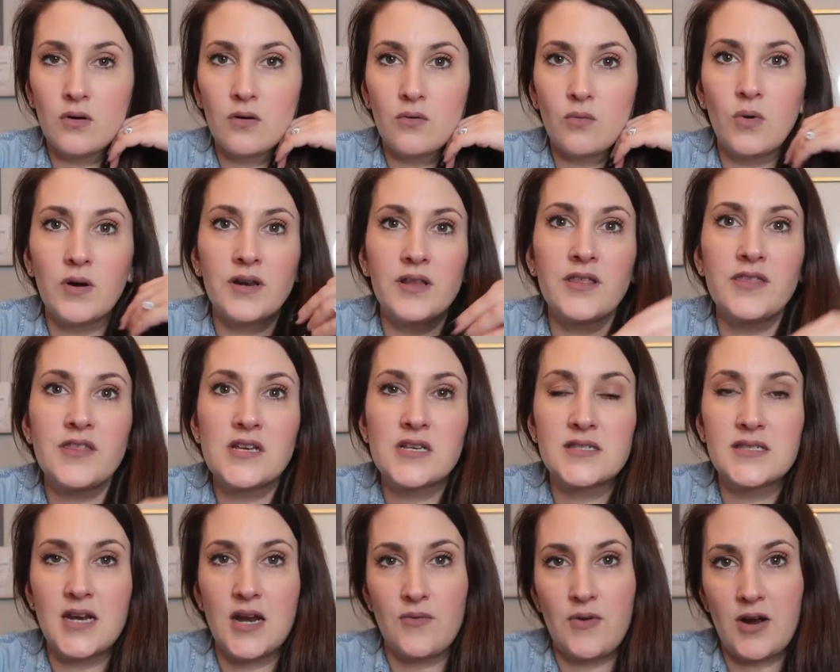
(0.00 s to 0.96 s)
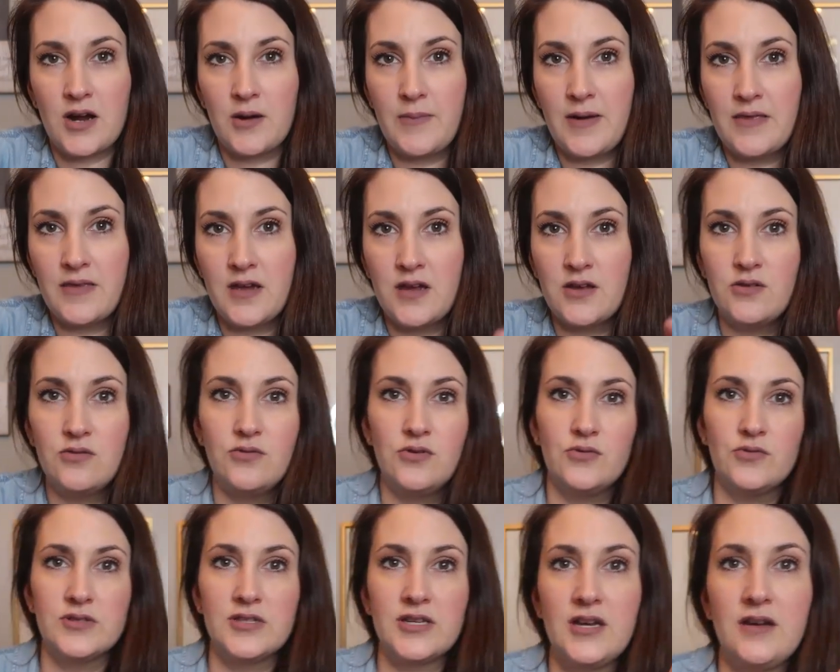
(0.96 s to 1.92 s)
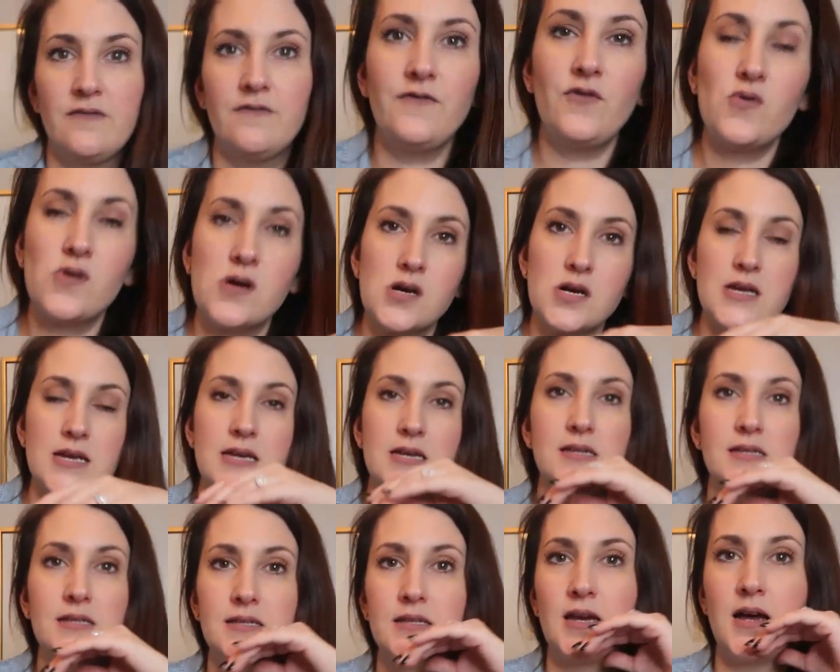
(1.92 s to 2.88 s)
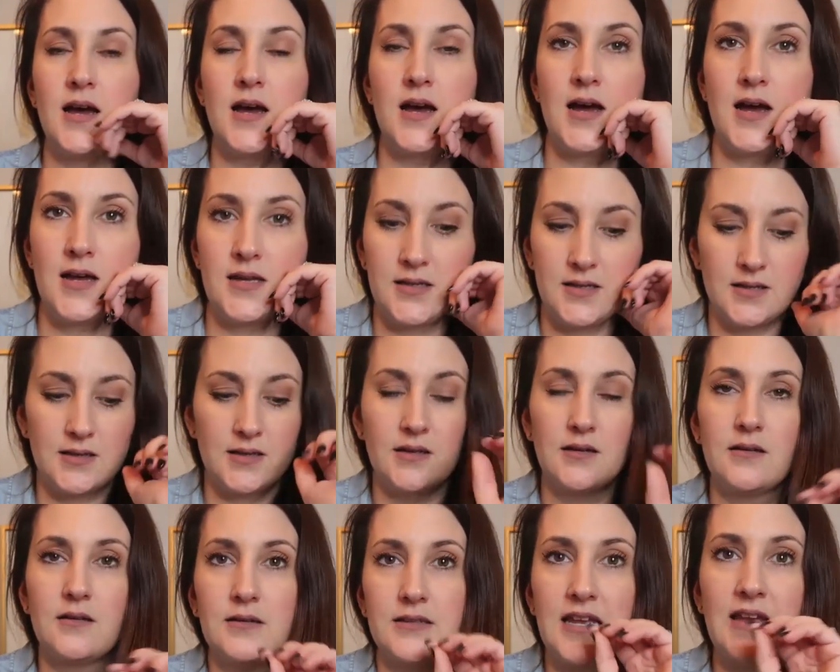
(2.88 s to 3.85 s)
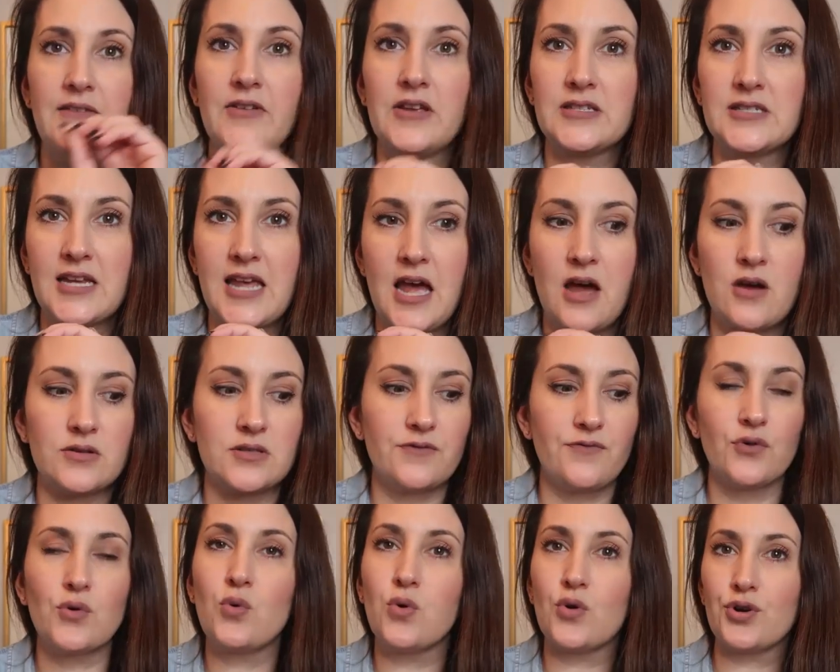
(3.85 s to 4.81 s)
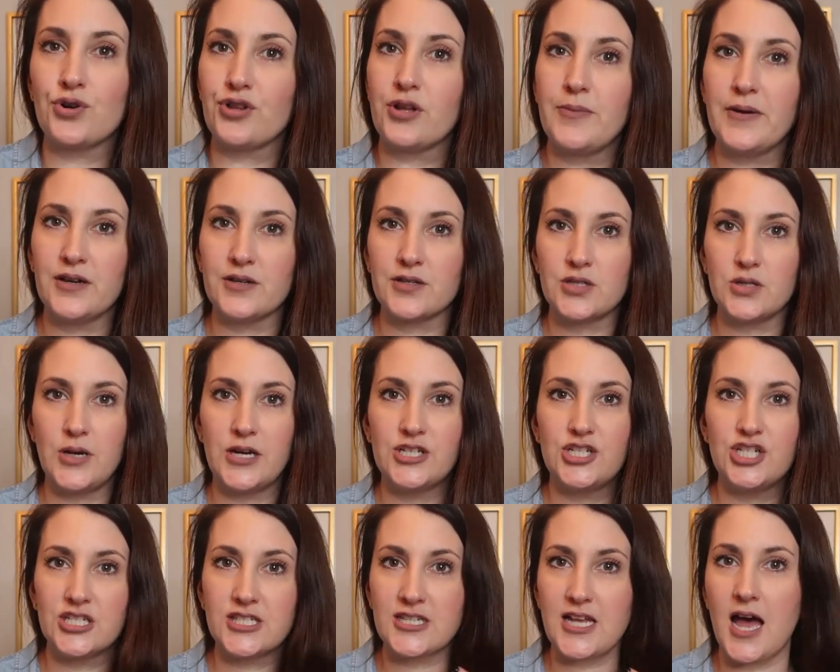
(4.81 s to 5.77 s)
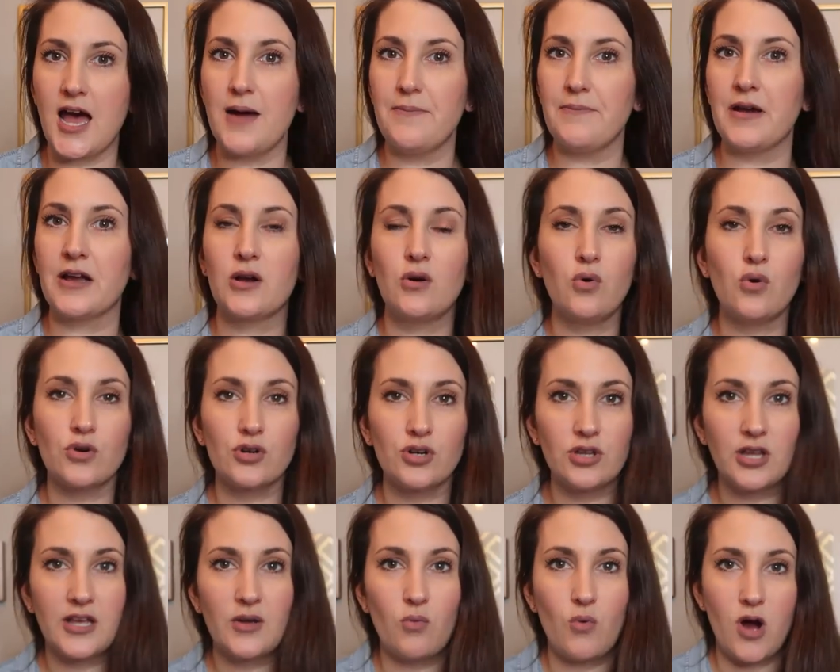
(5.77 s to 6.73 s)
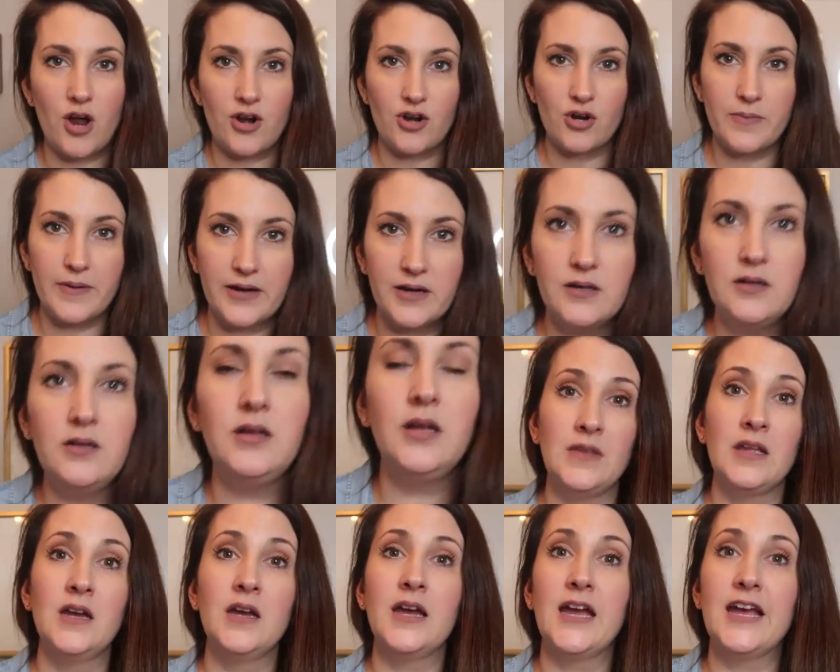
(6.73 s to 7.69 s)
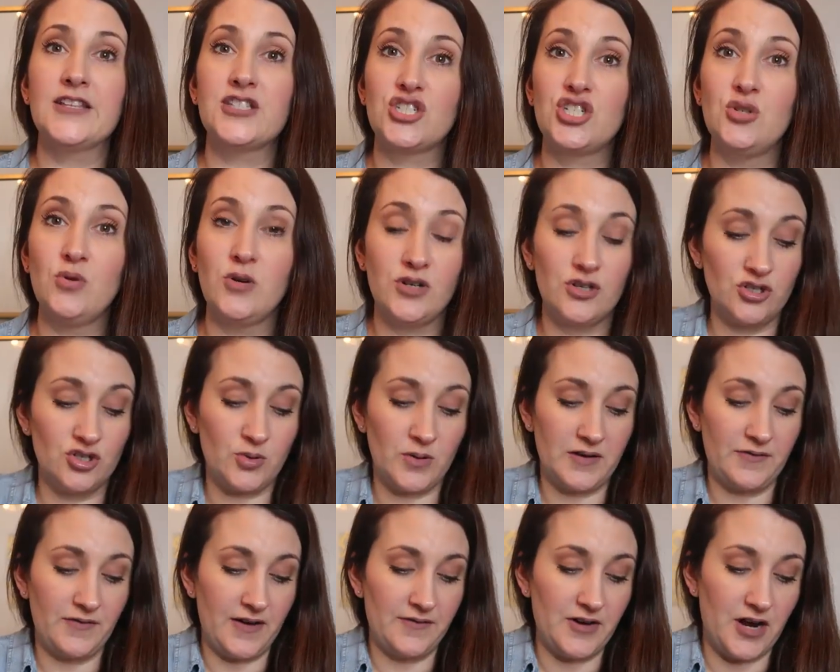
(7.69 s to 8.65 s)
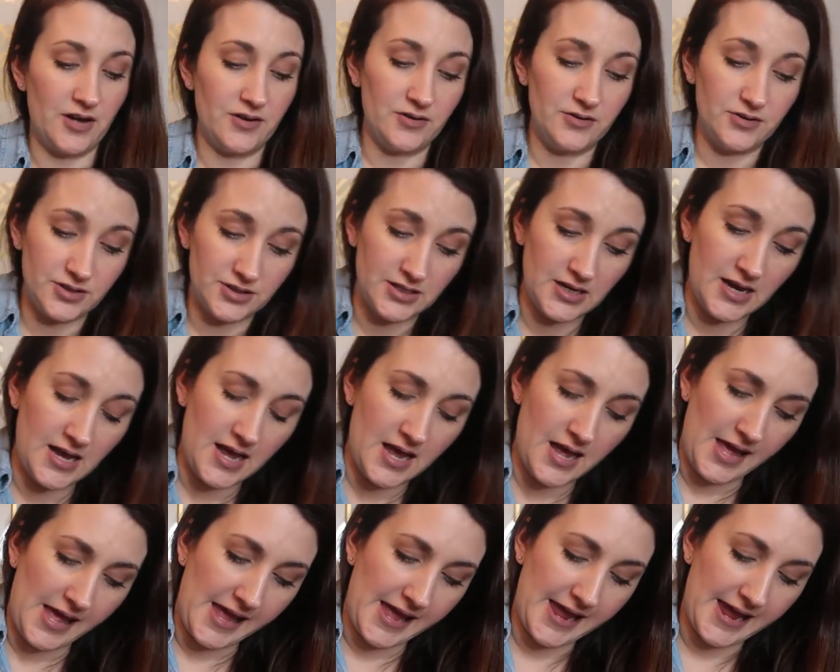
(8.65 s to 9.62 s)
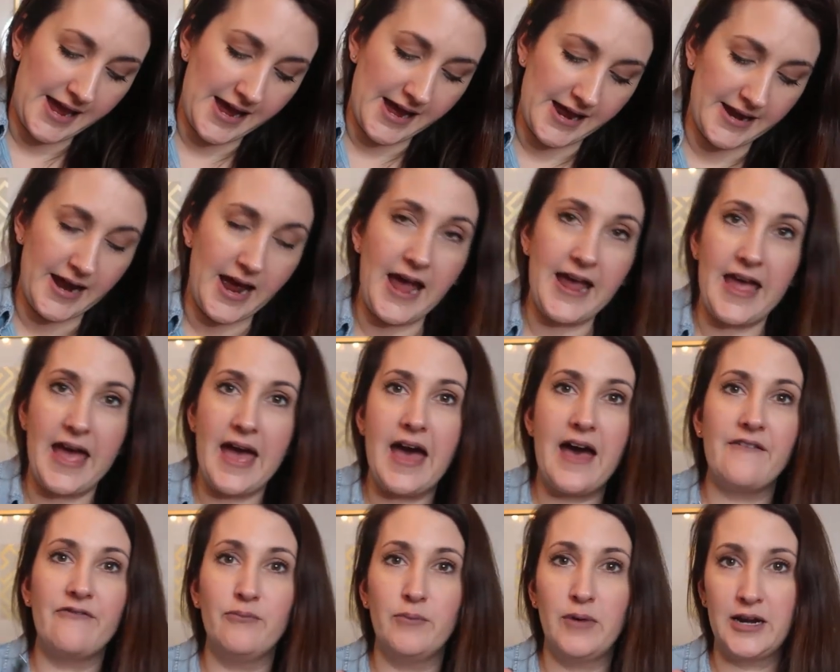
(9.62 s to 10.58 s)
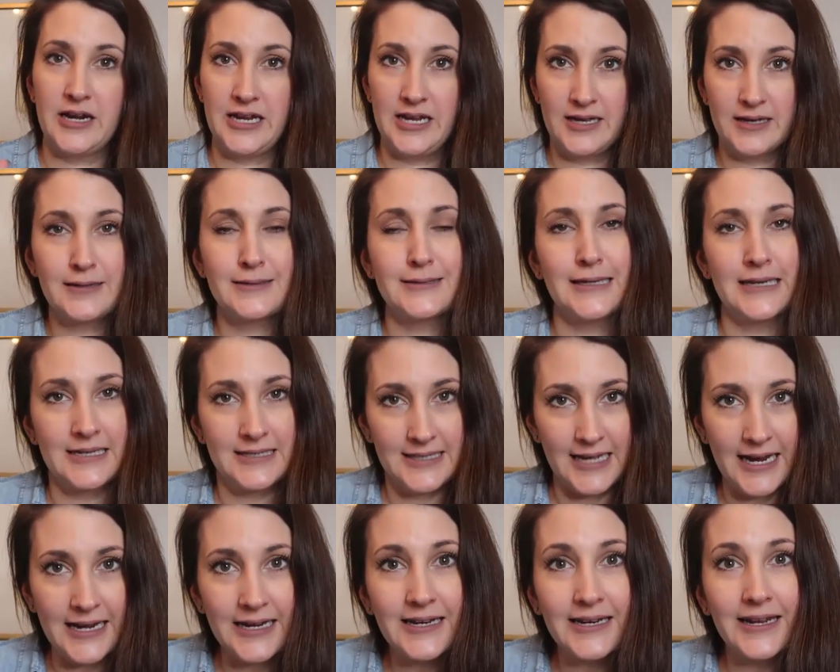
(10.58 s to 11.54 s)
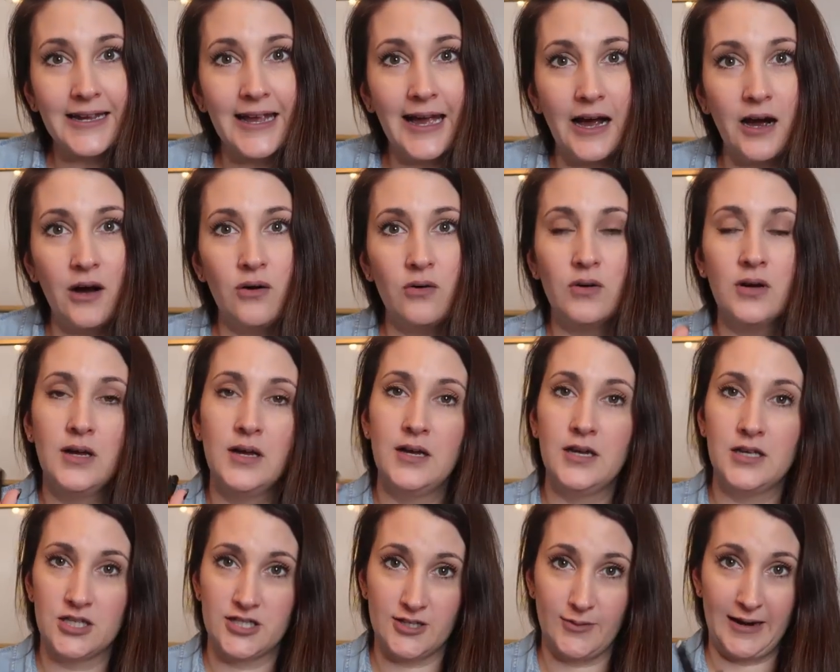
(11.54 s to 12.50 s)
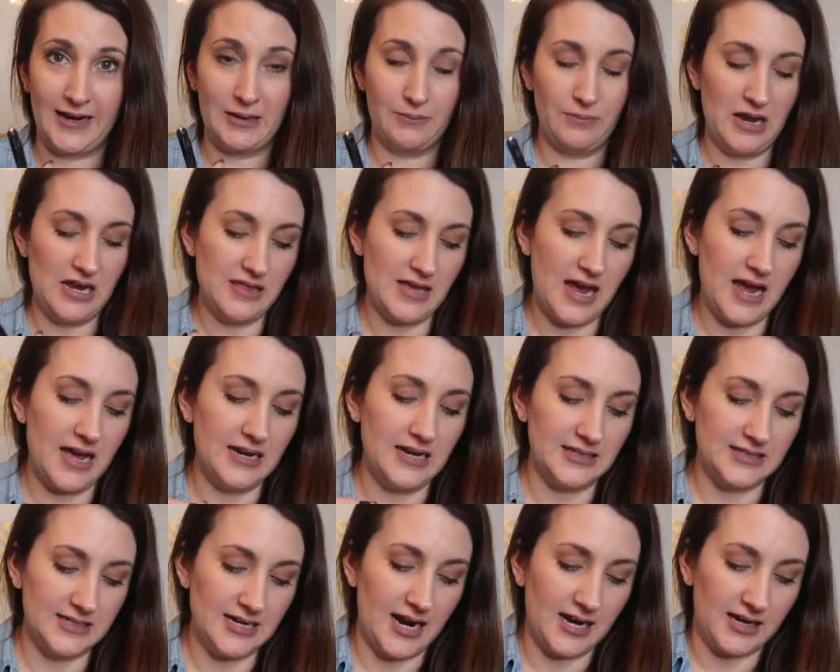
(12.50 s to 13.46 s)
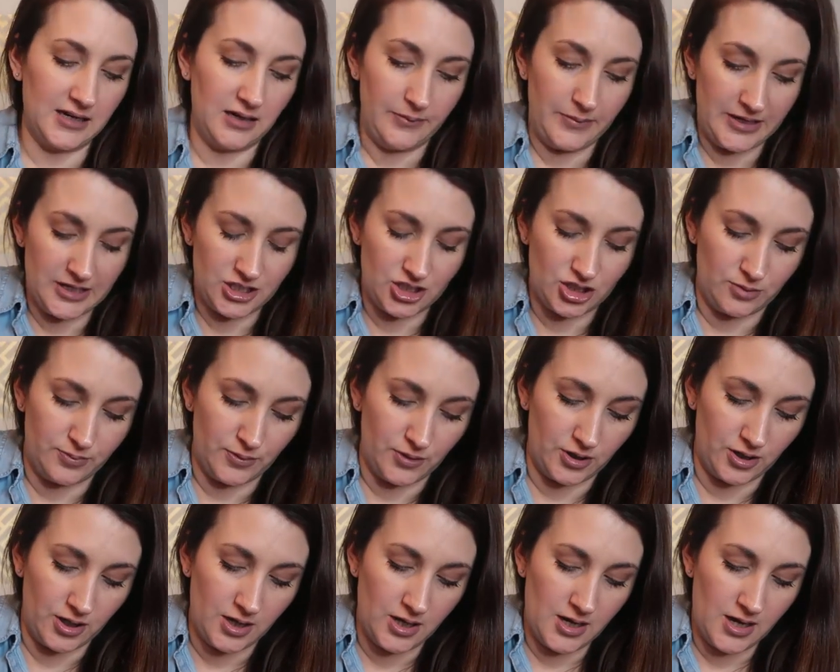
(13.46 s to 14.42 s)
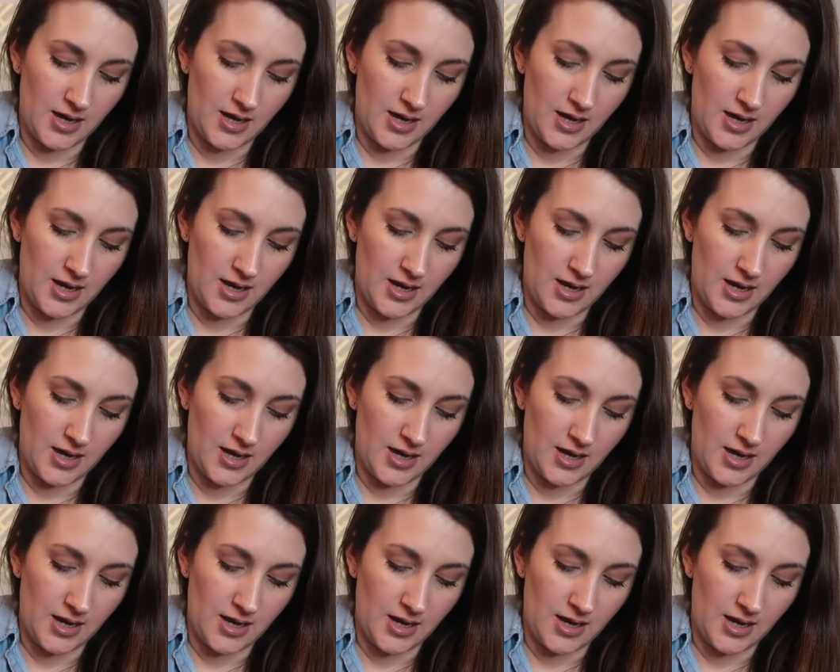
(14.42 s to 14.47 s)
One of the things that I recommend that you use it for is savings accounts for quarterly bills. So I just got my quarterly water bill. It's $225 and I have money set aside in an account so I can pay that, and it's not gonna be super